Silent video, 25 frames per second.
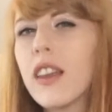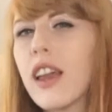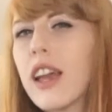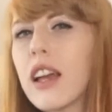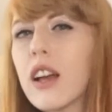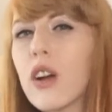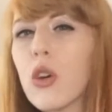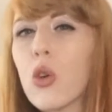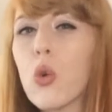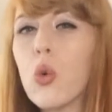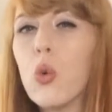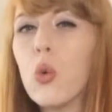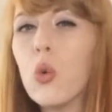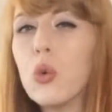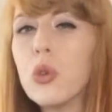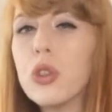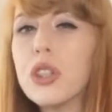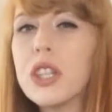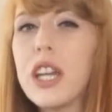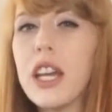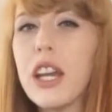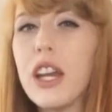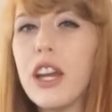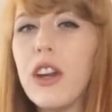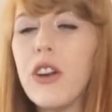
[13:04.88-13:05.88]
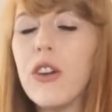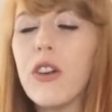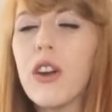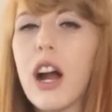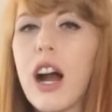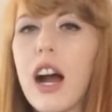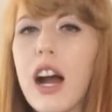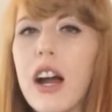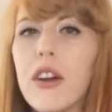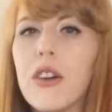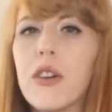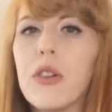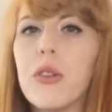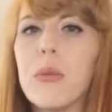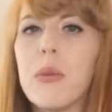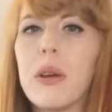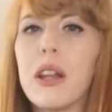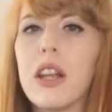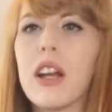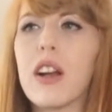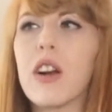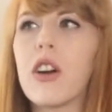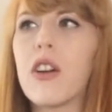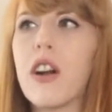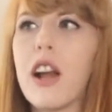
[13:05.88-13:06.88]
we'd get like a cool CQ
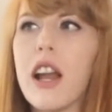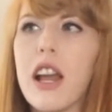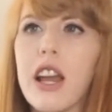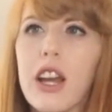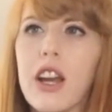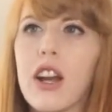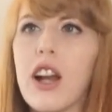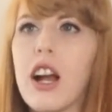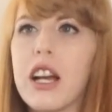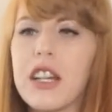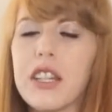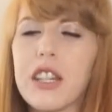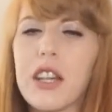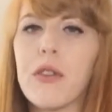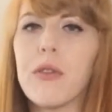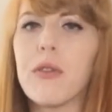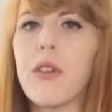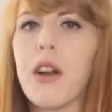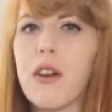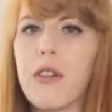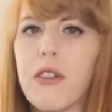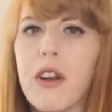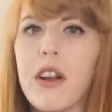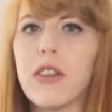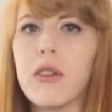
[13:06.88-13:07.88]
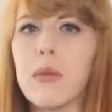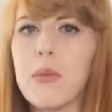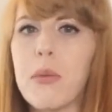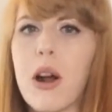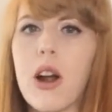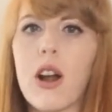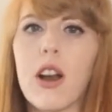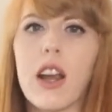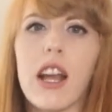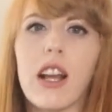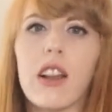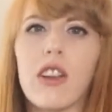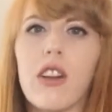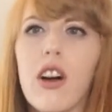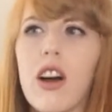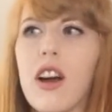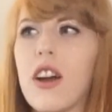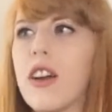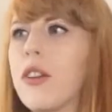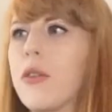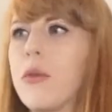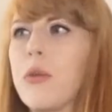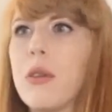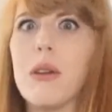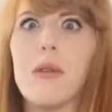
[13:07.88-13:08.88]
guy who would be like, all right, you guys can run around the
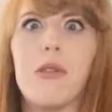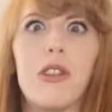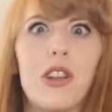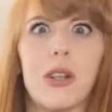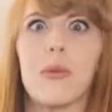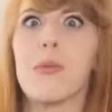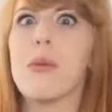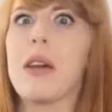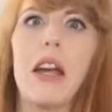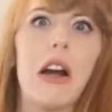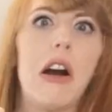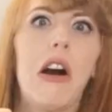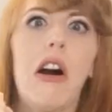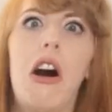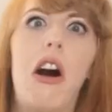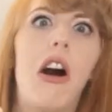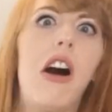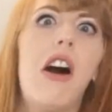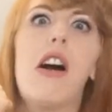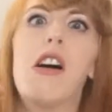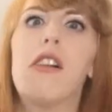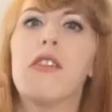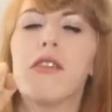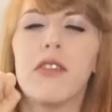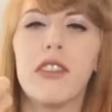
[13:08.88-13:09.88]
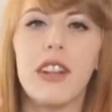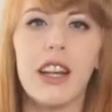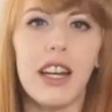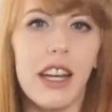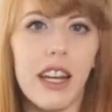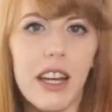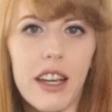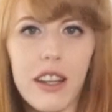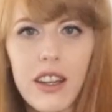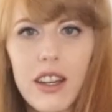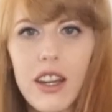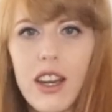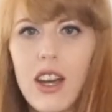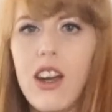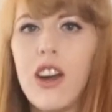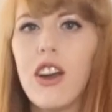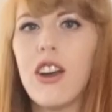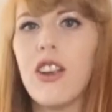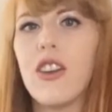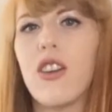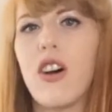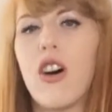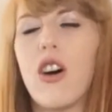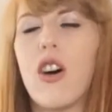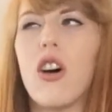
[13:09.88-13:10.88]
parking lot, and we'd just be off.
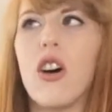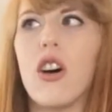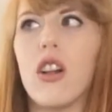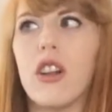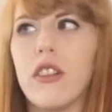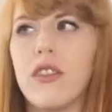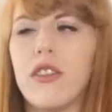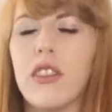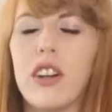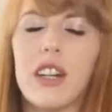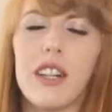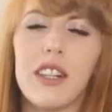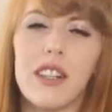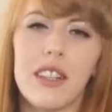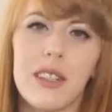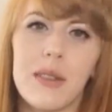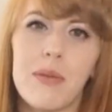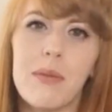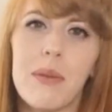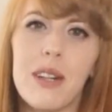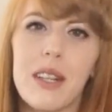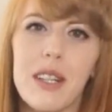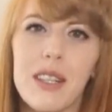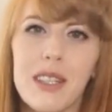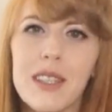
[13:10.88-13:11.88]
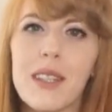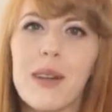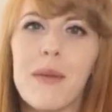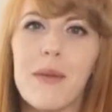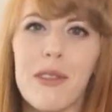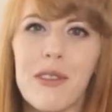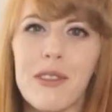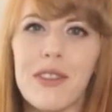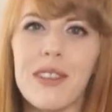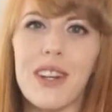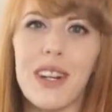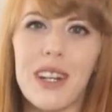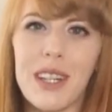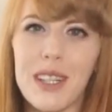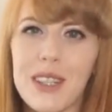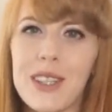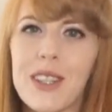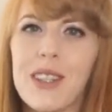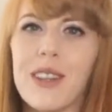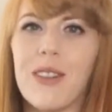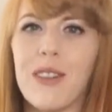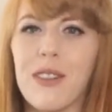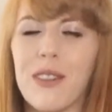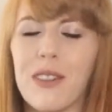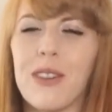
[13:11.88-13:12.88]
Like, not all of us, but some
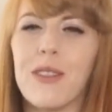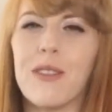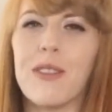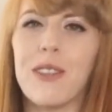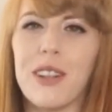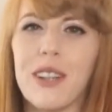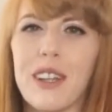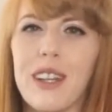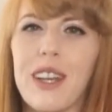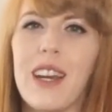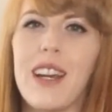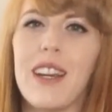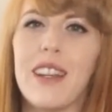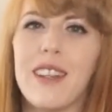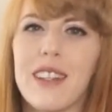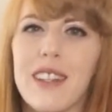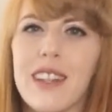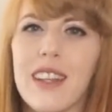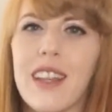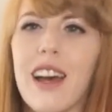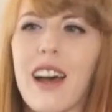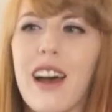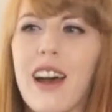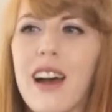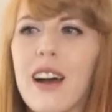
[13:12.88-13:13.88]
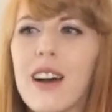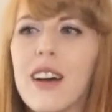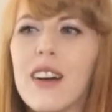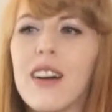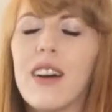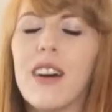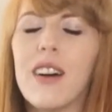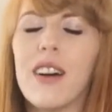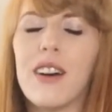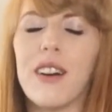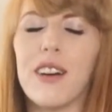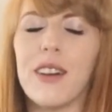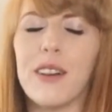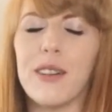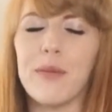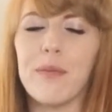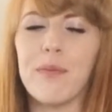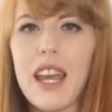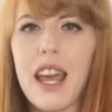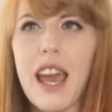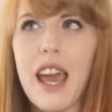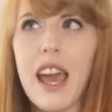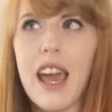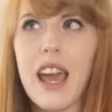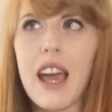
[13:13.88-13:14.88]
of us who were really into that.
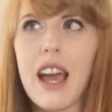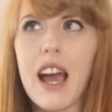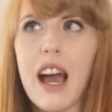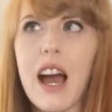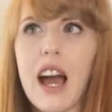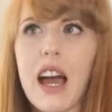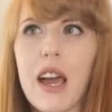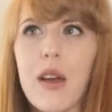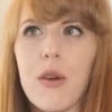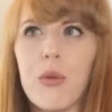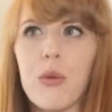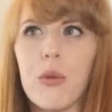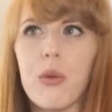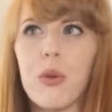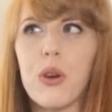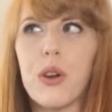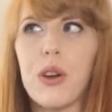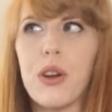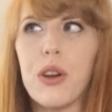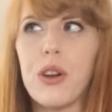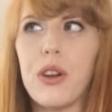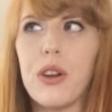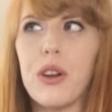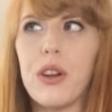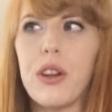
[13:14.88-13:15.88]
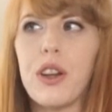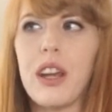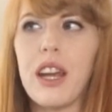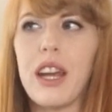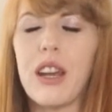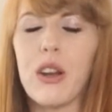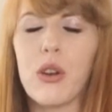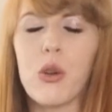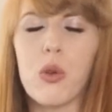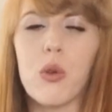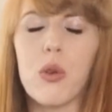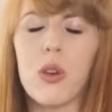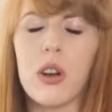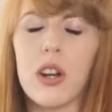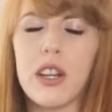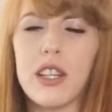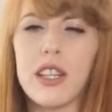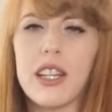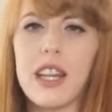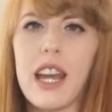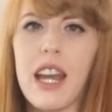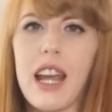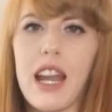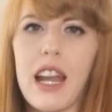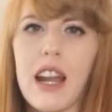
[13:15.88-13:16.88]
Every day
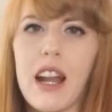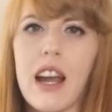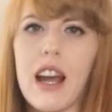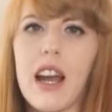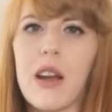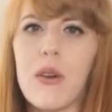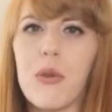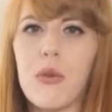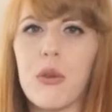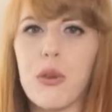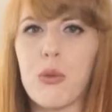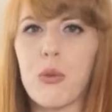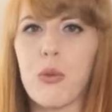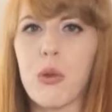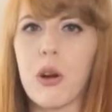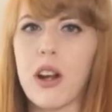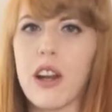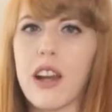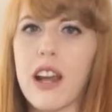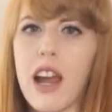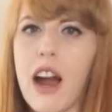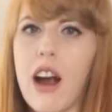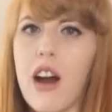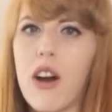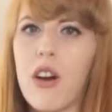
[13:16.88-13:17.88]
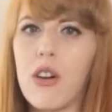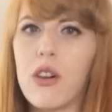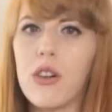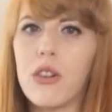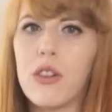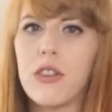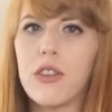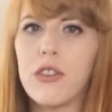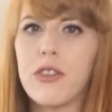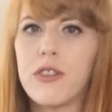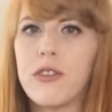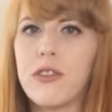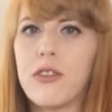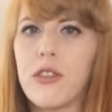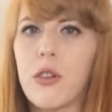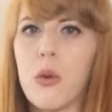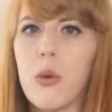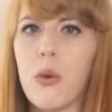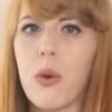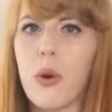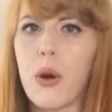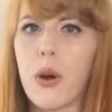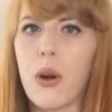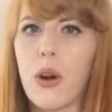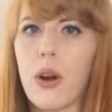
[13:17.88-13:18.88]
in quarantine, I would work
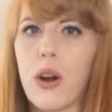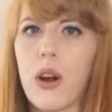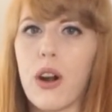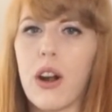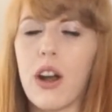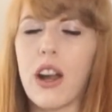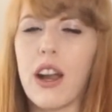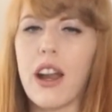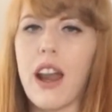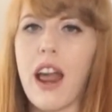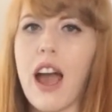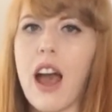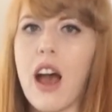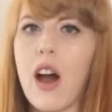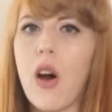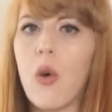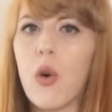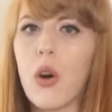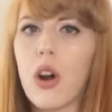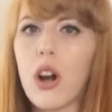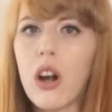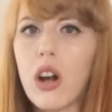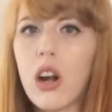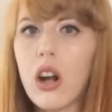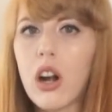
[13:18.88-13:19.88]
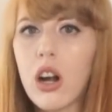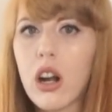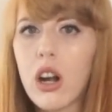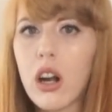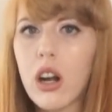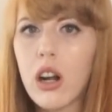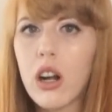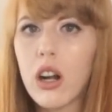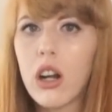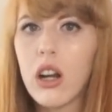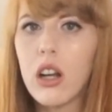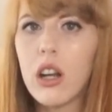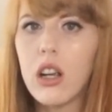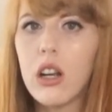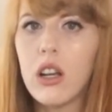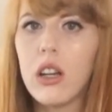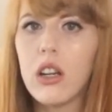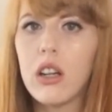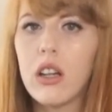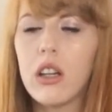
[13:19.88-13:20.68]
out for an hour,